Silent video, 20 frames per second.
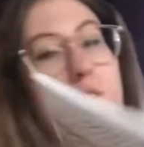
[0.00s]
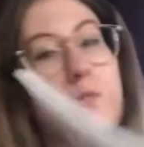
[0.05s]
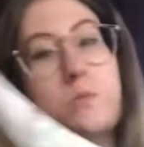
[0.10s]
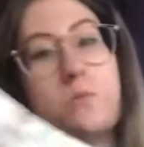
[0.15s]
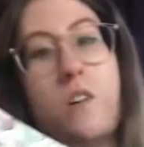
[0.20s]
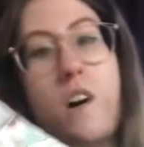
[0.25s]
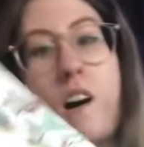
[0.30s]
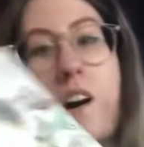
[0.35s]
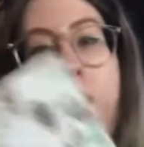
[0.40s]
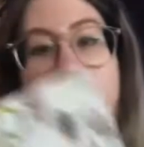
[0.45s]

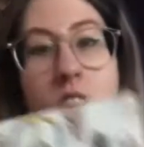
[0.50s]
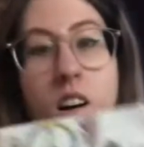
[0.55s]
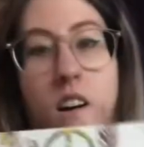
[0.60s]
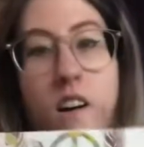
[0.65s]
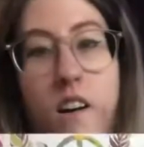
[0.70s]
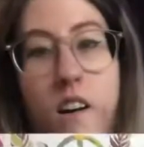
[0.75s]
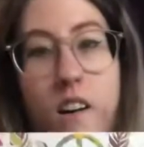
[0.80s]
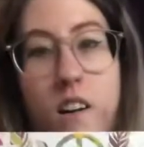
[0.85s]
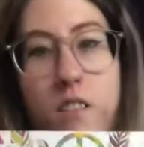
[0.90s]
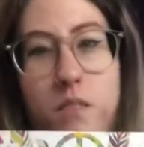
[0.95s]

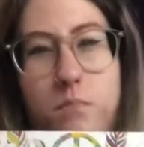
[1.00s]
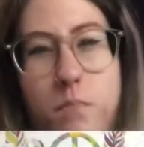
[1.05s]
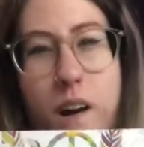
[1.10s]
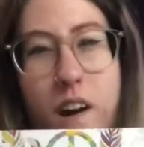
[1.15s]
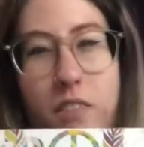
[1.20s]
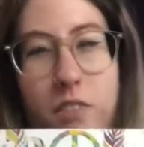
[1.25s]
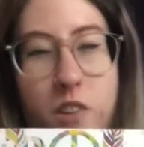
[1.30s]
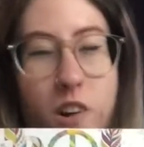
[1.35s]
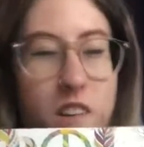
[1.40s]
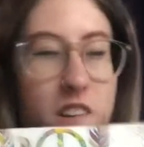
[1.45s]
uh,
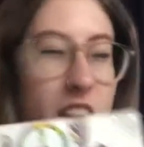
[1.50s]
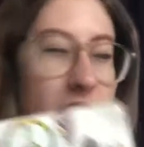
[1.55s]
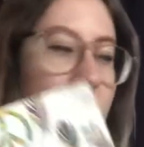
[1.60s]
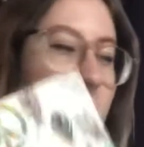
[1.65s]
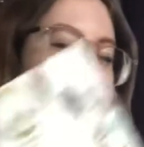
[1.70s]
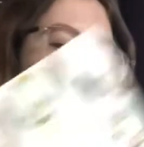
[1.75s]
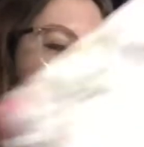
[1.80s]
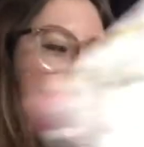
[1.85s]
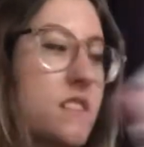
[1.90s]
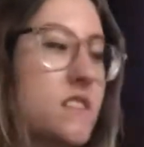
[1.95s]
about
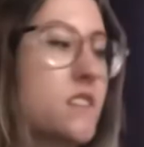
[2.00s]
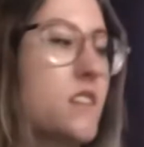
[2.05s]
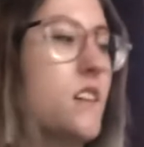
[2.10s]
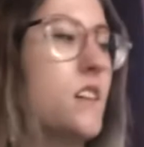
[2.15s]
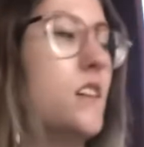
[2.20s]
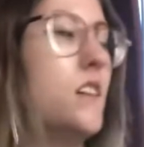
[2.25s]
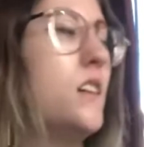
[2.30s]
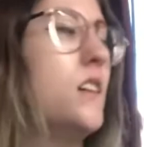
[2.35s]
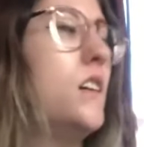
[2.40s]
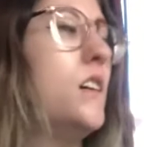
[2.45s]
$13.
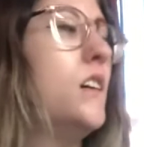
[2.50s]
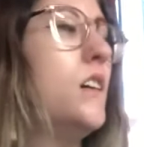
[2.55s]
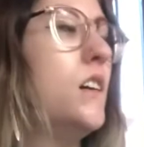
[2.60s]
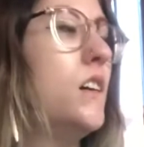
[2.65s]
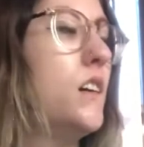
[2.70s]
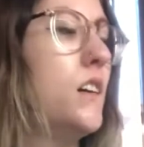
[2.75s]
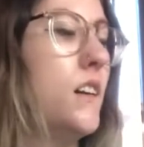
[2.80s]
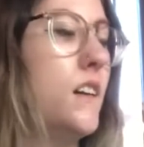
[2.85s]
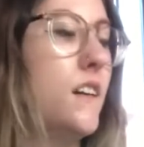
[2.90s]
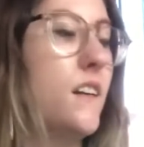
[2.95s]

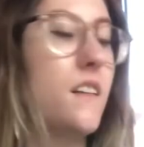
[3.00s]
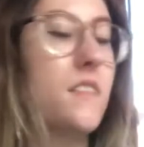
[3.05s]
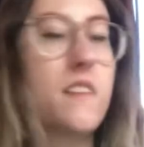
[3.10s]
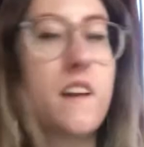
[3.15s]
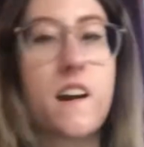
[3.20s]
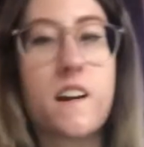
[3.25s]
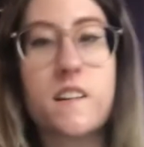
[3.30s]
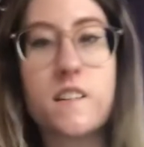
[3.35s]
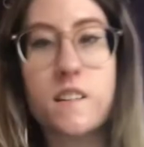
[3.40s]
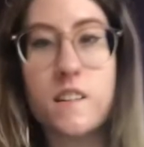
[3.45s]

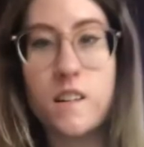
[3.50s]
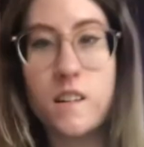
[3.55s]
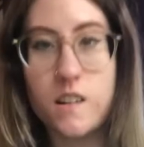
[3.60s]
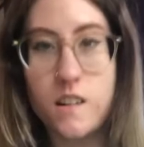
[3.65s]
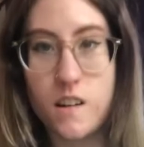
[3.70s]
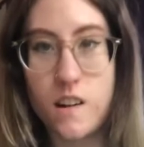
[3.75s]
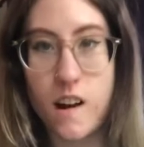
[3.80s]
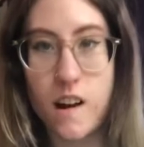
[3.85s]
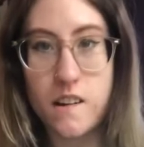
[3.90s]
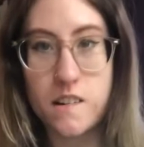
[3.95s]
Then
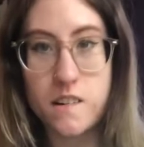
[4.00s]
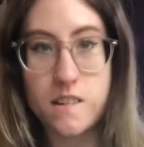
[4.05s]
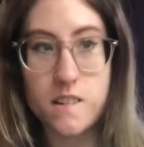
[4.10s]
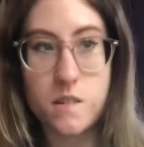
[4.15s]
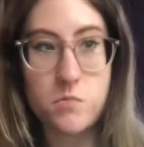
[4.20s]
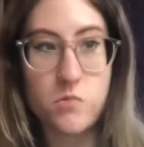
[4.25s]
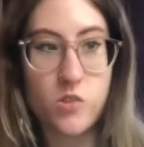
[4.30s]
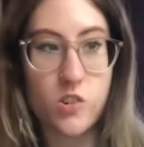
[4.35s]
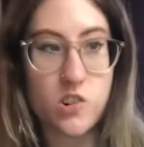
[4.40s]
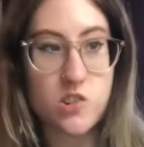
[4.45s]
I did
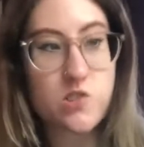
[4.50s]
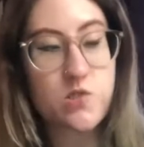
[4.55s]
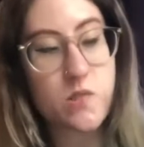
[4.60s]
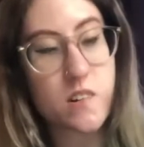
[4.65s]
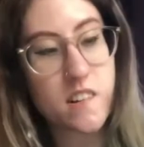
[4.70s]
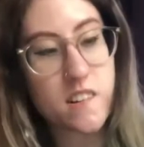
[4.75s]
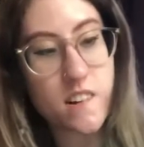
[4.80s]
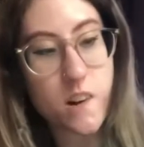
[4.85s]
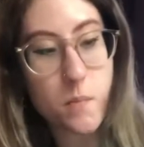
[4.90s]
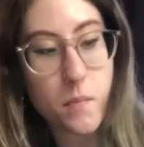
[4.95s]
some grocery
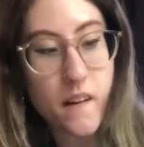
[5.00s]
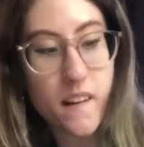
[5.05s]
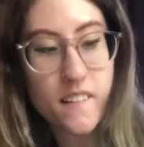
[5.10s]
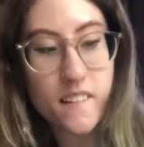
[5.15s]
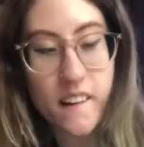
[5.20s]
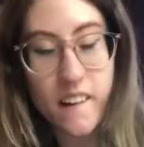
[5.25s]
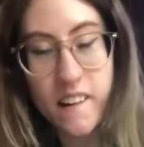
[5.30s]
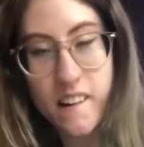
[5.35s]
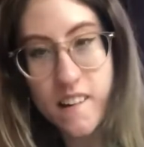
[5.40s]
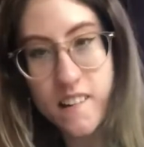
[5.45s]
shopping,
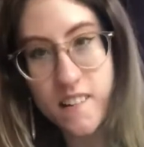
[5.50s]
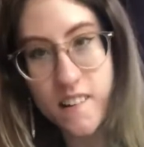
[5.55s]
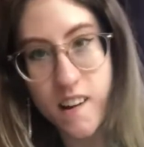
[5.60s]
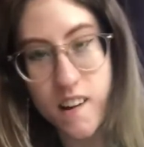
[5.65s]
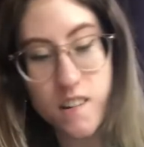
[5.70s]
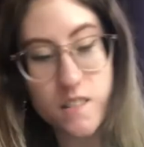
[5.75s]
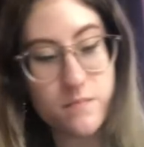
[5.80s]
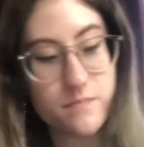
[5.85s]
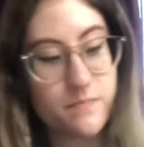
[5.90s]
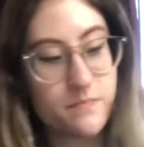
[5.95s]
like I
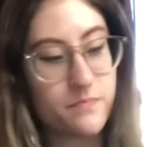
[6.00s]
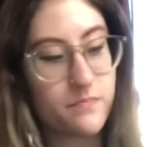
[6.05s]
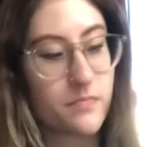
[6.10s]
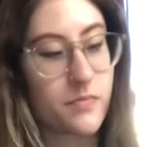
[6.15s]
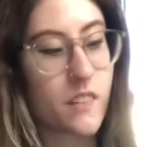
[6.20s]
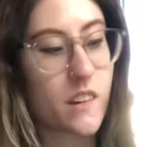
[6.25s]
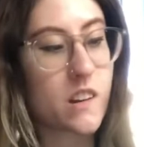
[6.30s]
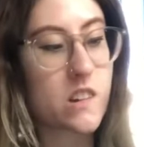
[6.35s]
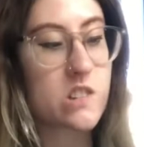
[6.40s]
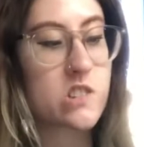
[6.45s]
said.
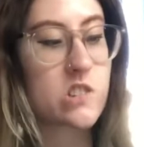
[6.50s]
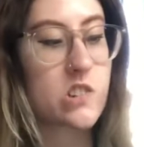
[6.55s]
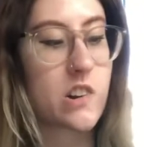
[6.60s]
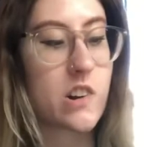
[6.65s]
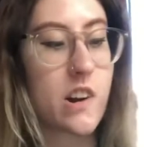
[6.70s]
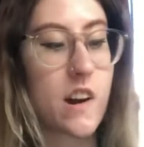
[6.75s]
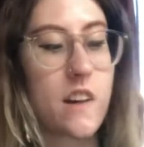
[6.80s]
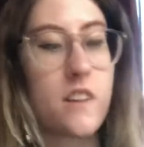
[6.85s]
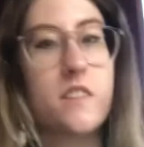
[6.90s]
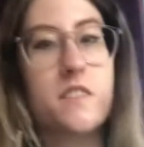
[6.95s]
So
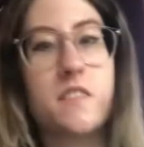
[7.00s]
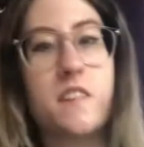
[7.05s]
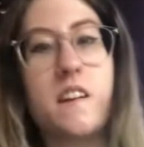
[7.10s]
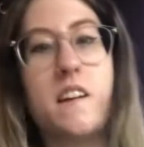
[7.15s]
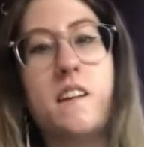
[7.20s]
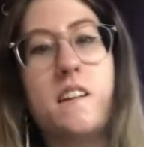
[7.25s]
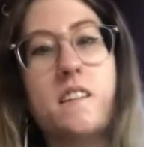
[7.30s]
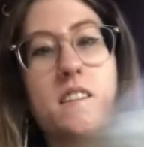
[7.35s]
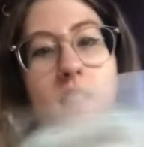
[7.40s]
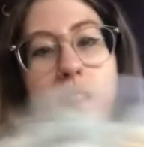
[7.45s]
I got
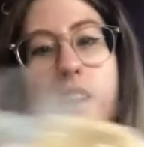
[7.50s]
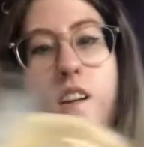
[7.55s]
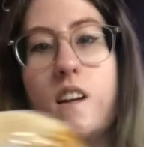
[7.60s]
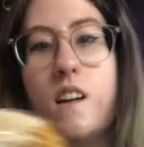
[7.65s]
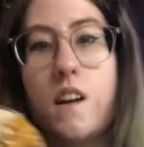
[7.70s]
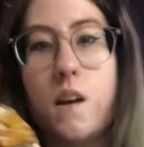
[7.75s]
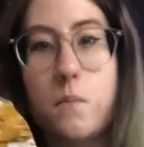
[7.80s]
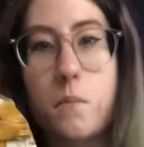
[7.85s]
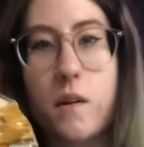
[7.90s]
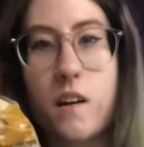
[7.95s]
these
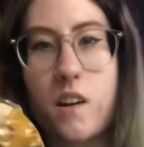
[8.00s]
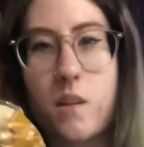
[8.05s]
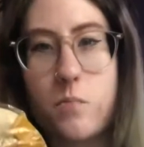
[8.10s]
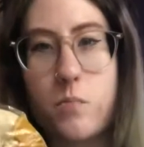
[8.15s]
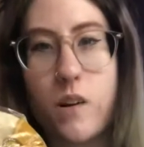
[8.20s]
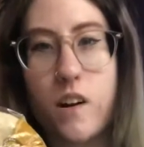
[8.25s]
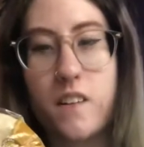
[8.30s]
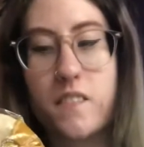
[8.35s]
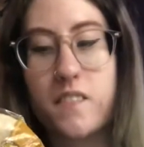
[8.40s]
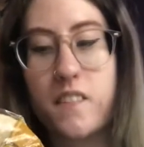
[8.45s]
pita
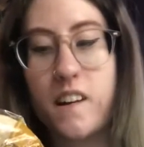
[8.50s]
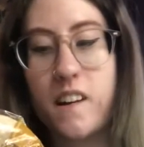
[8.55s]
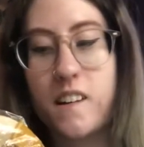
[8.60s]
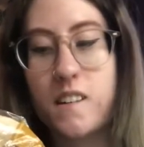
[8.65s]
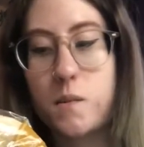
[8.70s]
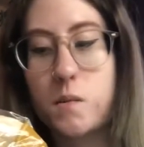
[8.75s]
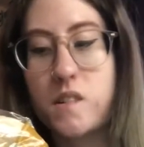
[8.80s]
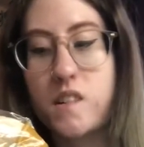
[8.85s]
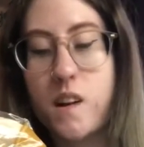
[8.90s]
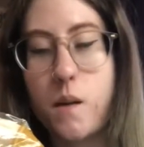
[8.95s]
bread
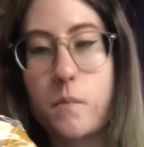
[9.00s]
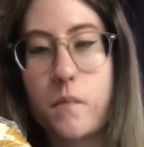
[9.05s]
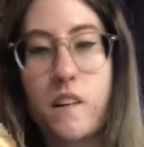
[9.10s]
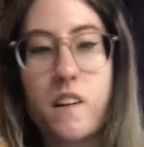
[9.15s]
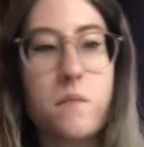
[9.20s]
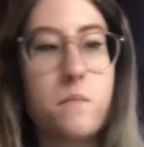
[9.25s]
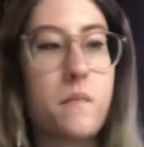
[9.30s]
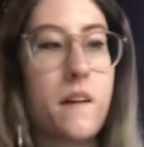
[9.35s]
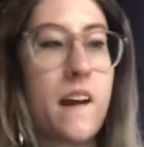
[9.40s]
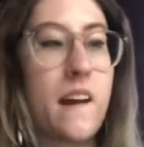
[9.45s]
things, which I'm going
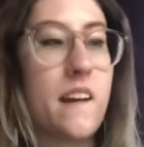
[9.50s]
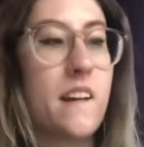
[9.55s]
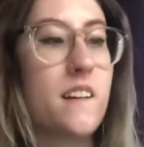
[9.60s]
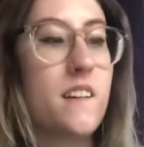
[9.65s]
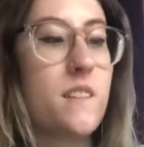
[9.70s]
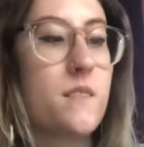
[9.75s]
to make